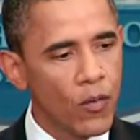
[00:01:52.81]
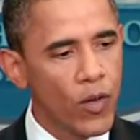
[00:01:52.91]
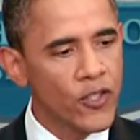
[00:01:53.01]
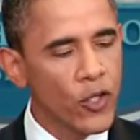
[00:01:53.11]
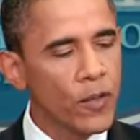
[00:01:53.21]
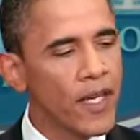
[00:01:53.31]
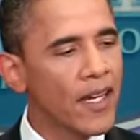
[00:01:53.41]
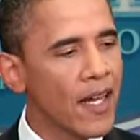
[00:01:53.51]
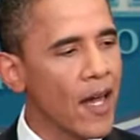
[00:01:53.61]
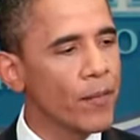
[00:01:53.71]
which could
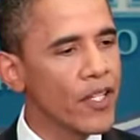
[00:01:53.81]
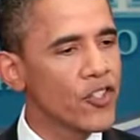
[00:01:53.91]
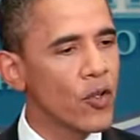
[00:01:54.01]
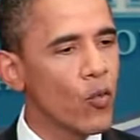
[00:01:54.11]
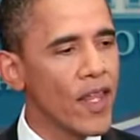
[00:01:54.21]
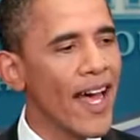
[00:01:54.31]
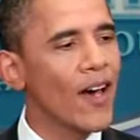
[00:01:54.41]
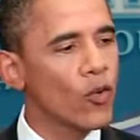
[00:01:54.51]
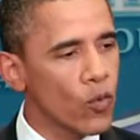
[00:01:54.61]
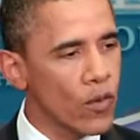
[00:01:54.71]
be accomplished
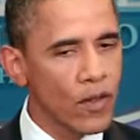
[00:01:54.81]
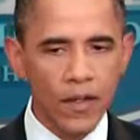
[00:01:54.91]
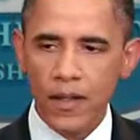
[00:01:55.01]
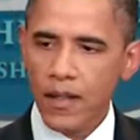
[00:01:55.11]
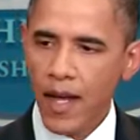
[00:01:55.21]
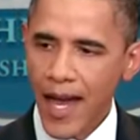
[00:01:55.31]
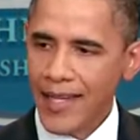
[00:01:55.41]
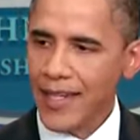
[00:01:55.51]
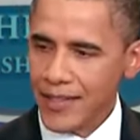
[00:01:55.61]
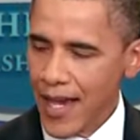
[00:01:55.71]
without
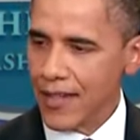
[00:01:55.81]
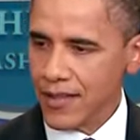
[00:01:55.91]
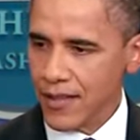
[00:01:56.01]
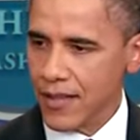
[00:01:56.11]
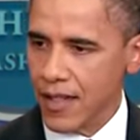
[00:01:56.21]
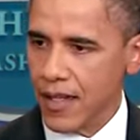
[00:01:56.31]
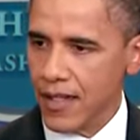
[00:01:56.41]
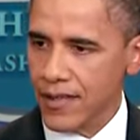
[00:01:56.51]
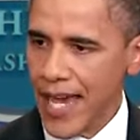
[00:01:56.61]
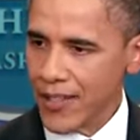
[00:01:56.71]
hiking taxes,
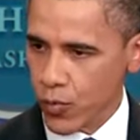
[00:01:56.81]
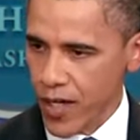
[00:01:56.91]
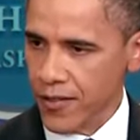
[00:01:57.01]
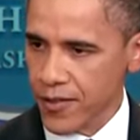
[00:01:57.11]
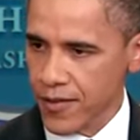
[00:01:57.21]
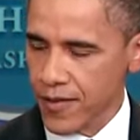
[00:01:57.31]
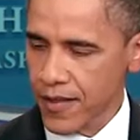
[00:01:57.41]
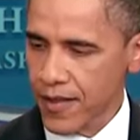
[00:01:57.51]
tax rates,